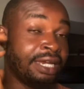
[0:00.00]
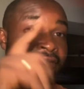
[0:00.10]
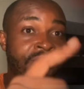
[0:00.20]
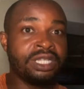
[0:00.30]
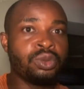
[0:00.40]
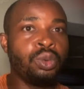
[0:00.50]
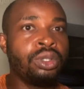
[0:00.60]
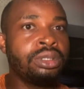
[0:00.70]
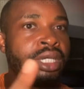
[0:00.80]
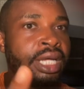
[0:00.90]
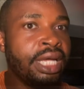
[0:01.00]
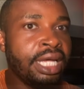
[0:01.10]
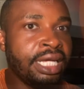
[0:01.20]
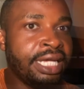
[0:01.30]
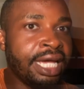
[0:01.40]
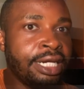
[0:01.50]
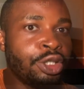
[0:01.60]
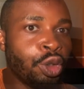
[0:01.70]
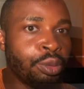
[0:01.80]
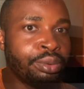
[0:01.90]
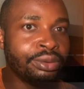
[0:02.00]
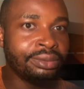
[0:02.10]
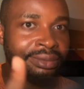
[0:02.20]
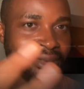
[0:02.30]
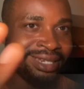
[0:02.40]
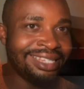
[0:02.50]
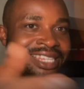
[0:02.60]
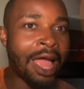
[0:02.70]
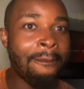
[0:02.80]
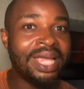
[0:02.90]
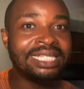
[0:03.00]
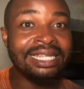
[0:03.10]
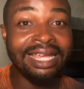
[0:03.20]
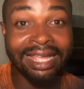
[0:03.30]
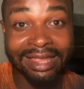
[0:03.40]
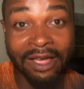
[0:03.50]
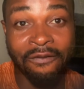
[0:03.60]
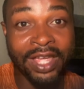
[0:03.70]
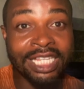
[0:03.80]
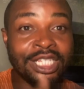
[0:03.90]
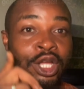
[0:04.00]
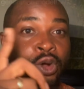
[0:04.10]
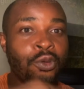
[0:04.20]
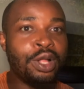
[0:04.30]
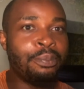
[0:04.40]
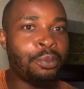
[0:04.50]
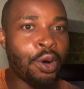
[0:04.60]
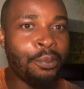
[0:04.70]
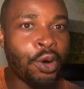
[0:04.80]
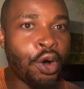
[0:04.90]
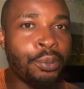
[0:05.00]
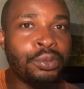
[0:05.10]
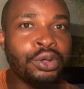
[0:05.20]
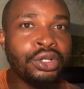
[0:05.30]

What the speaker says: The first one, get it open. This amazing interface will pop up.